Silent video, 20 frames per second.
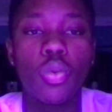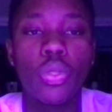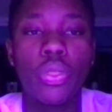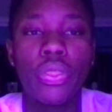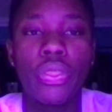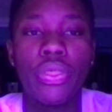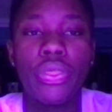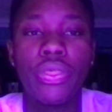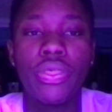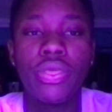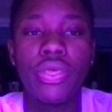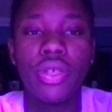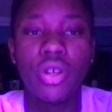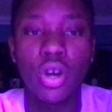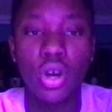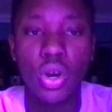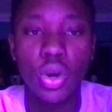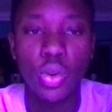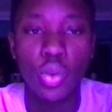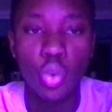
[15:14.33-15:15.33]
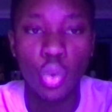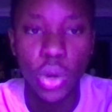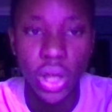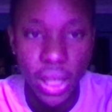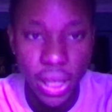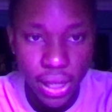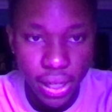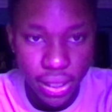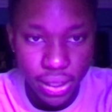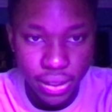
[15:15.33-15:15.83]
the
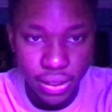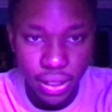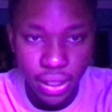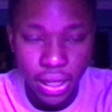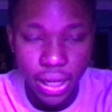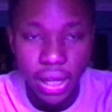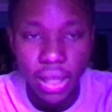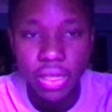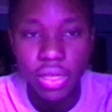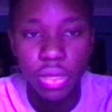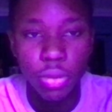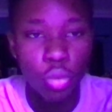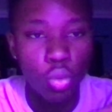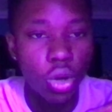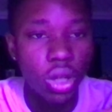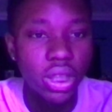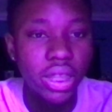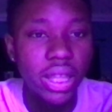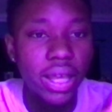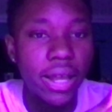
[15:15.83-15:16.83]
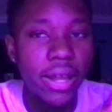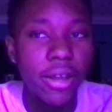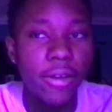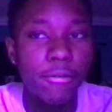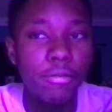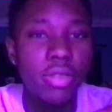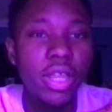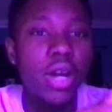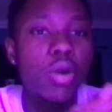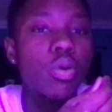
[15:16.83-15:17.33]
wings and like what they
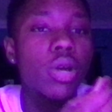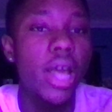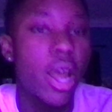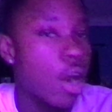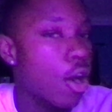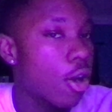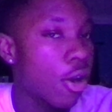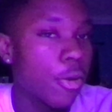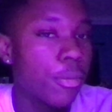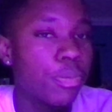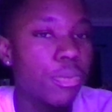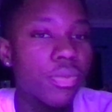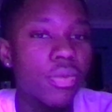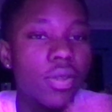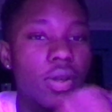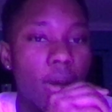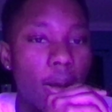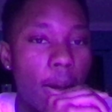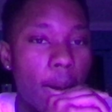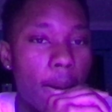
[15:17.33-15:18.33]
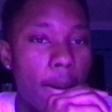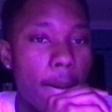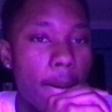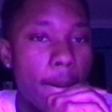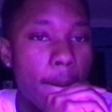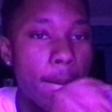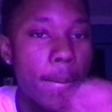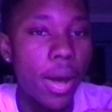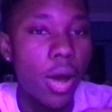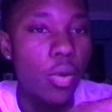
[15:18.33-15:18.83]
they don't care
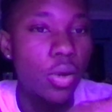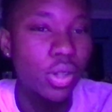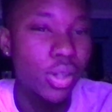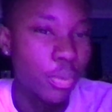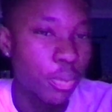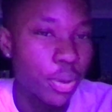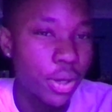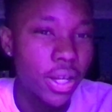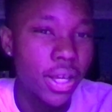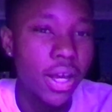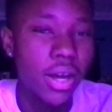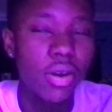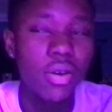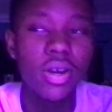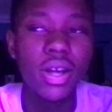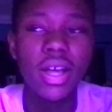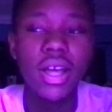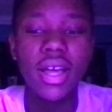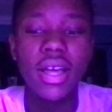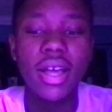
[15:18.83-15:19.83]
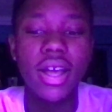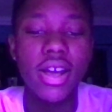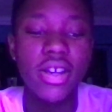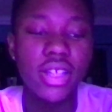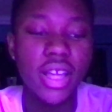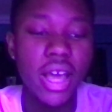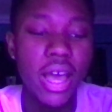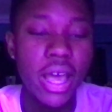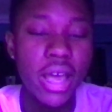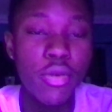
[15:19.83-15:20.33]
about what they're putting out because
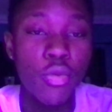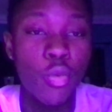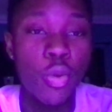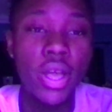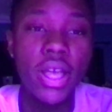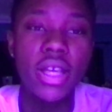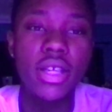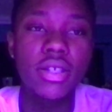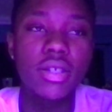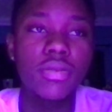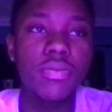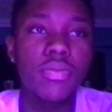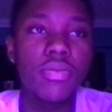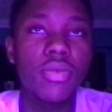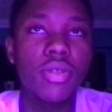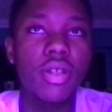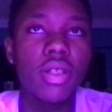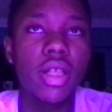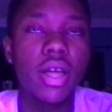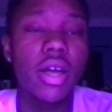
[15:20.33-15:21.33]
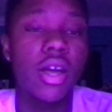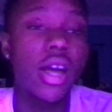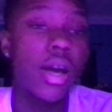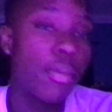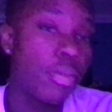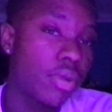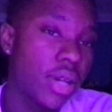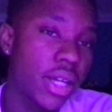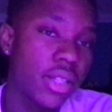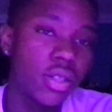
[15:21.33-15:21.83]
i ate wings like a
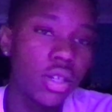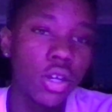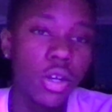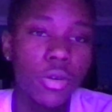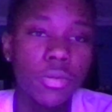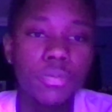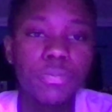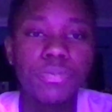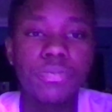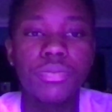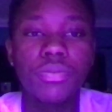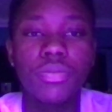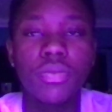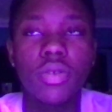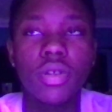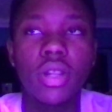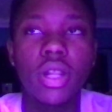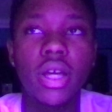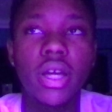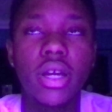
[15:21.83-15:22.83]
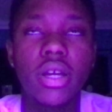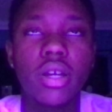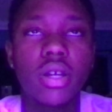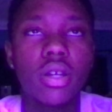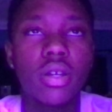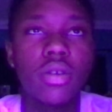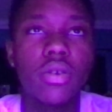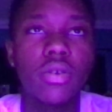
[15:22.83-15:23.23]
couple days ago like